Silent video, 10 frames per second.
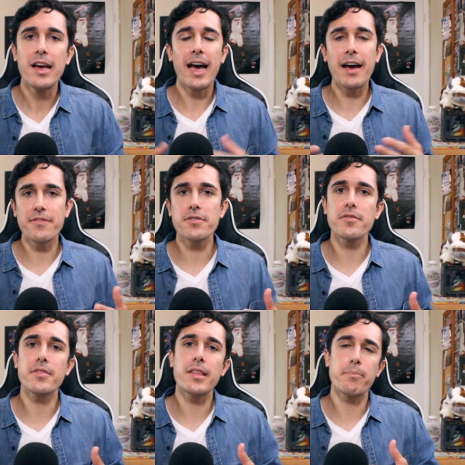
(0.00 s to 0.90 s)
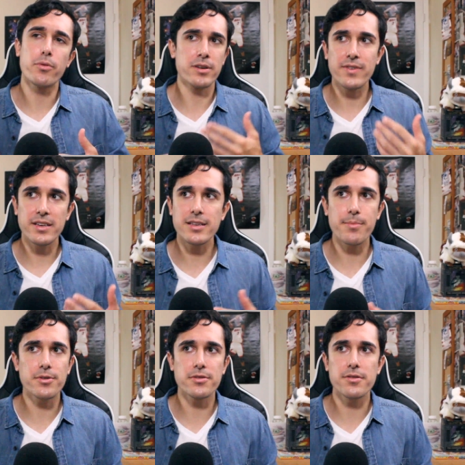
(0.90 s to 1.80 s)
After the previous
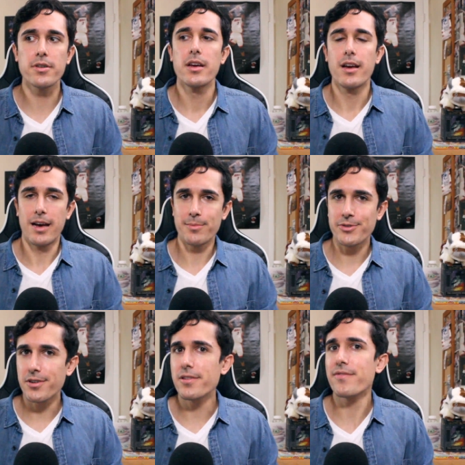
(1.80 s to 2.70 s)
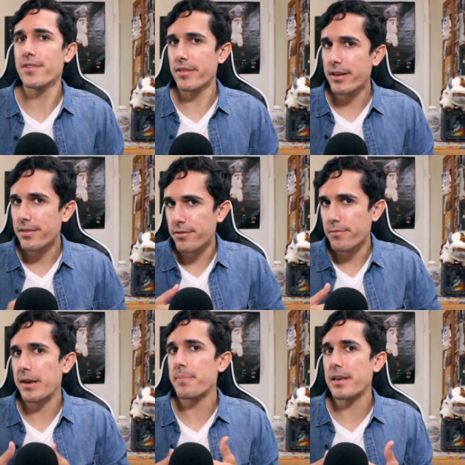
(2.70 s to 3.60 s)
episode, I'm starting to feel like they're
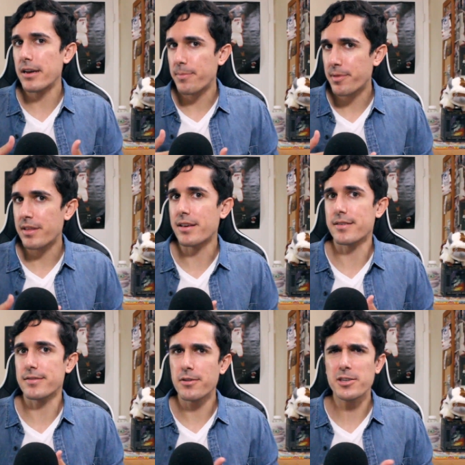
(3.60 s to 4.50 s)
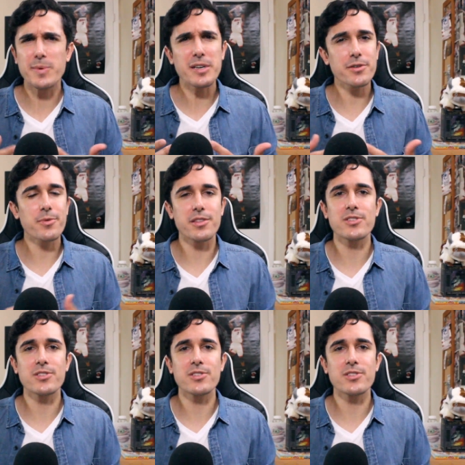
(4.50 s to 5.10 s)
ramping up things, you know, especially with the